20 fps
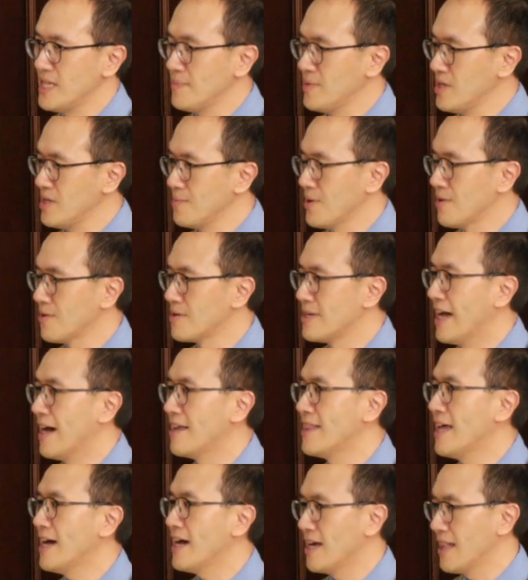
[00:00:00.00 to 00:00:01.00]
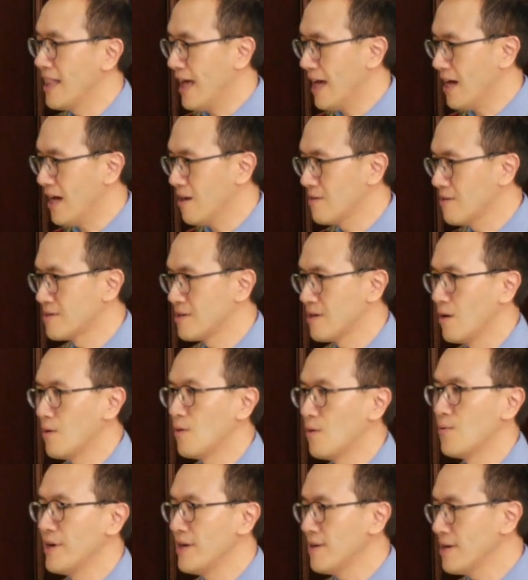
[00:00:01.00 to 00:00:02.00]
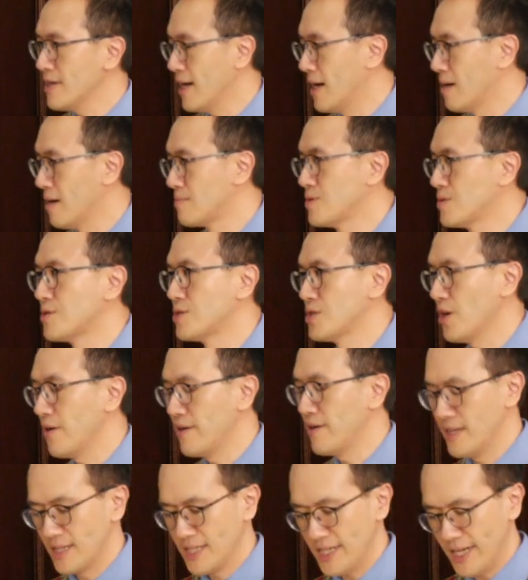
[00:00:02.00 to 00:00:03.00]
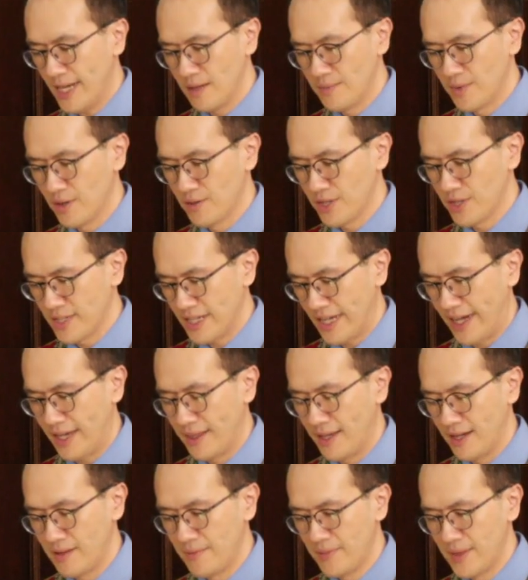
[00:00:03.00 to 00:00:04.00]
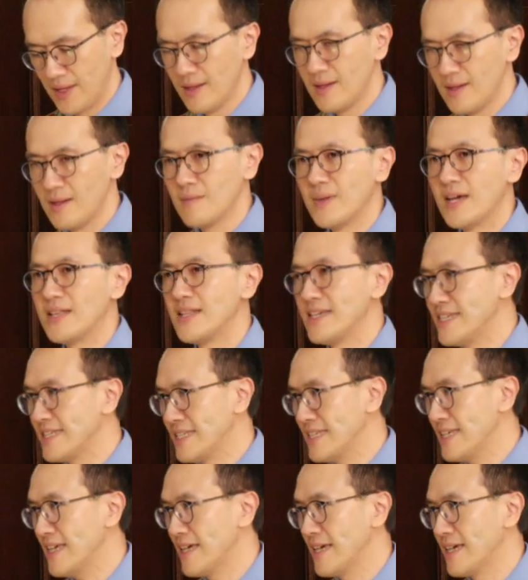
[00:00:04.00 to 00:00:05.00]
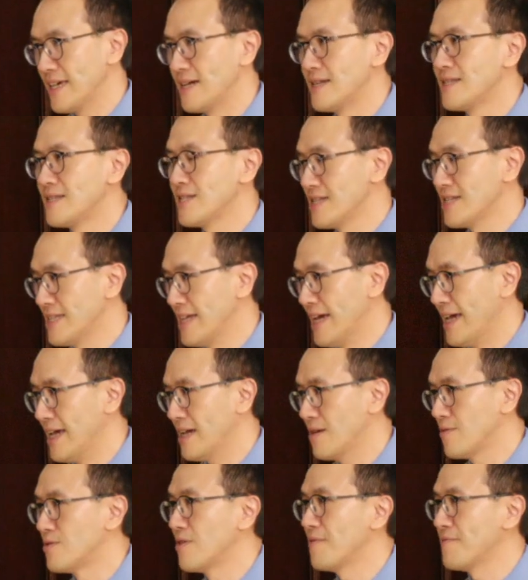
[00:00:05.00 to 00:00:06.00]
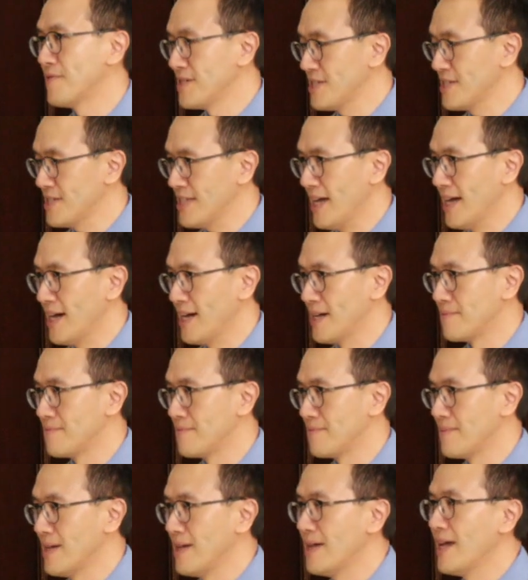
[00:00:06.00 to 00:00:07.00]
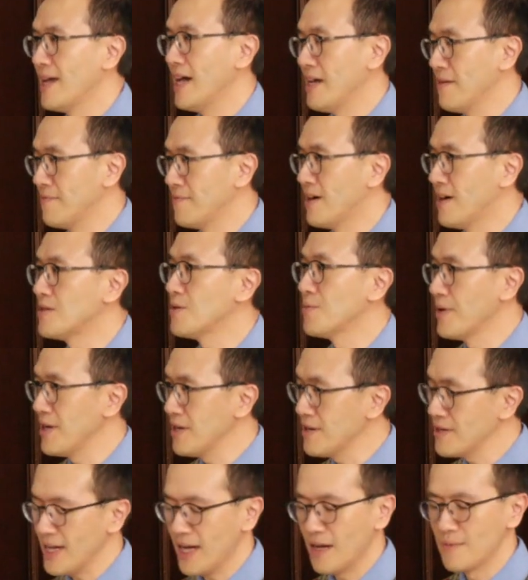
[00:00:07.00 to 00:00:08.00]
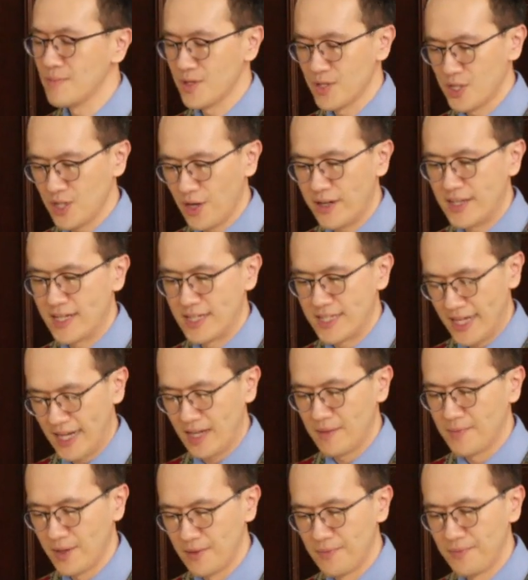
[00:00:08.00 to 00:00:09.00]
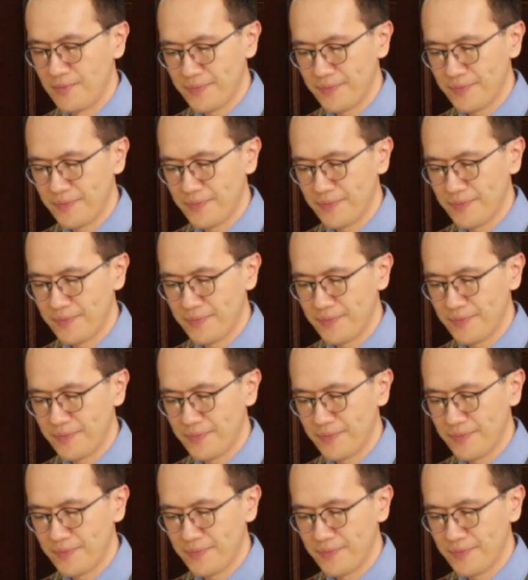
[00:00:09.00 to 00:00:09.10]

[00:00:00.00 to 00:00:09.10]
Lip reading: people. They are not allowed or welcome to join the table together. But this year, today, for the first time, everyone welcome to join the table.